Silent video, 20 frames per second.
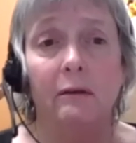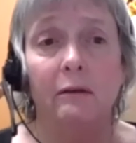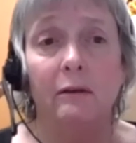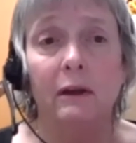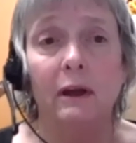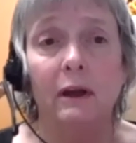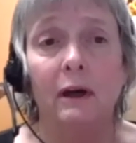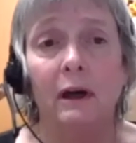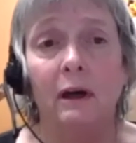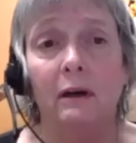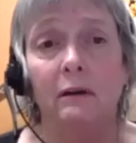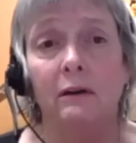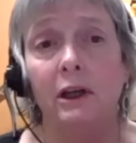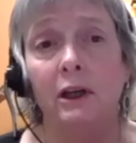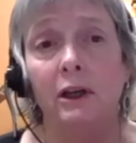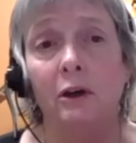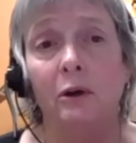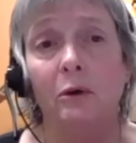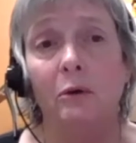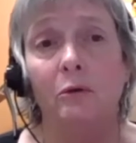
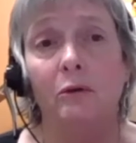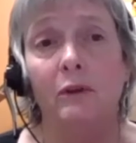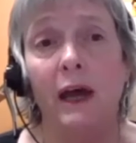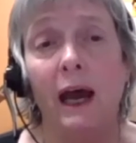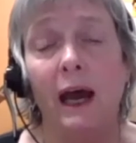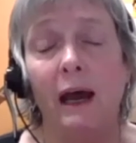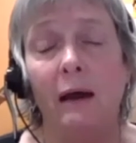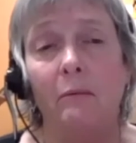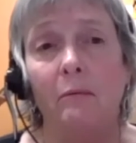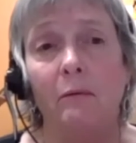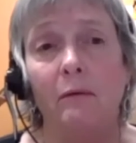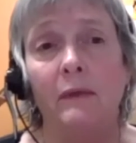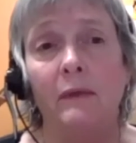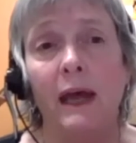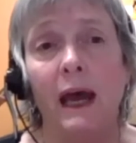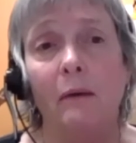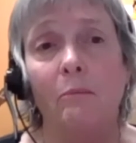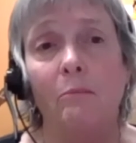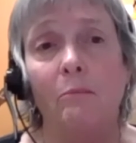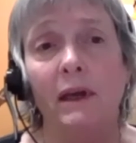
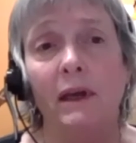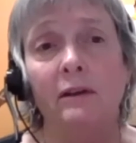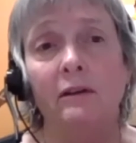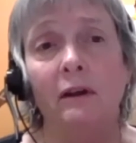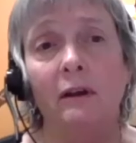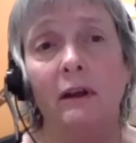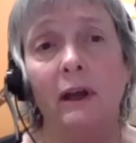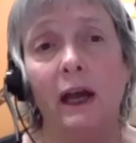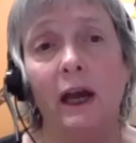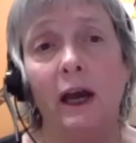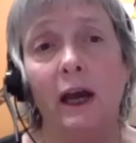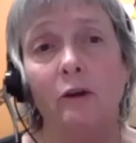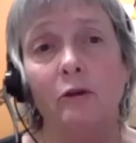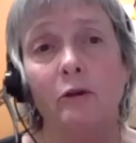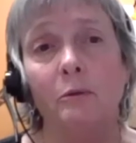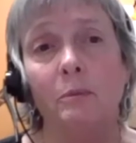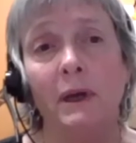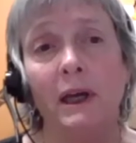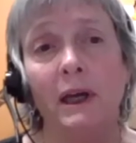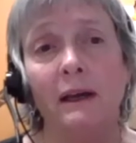that mental
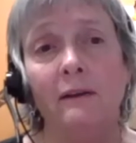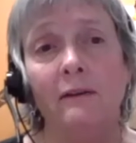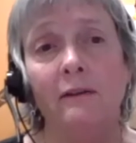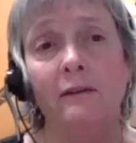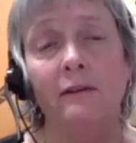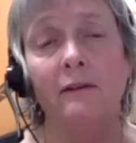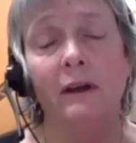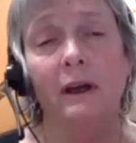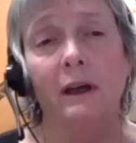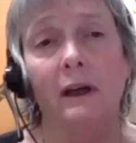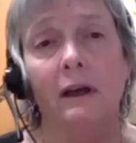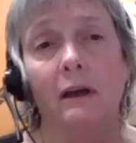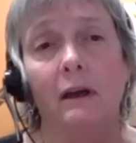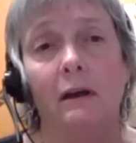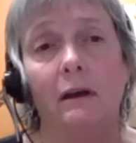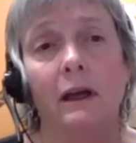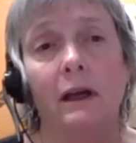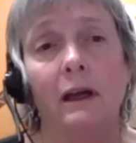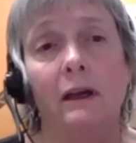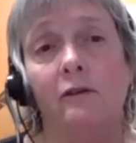health piece
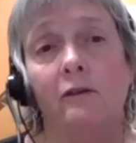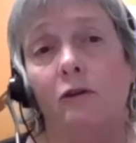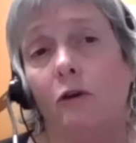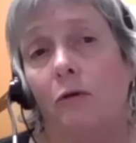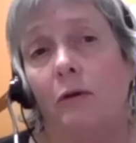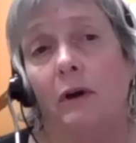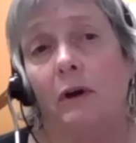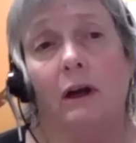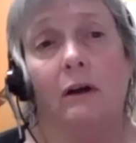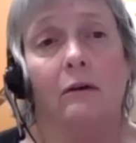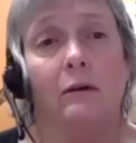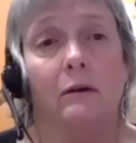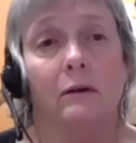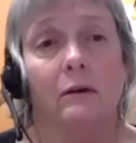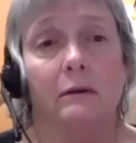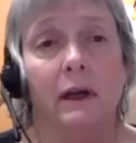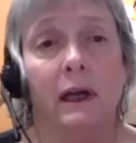is critical.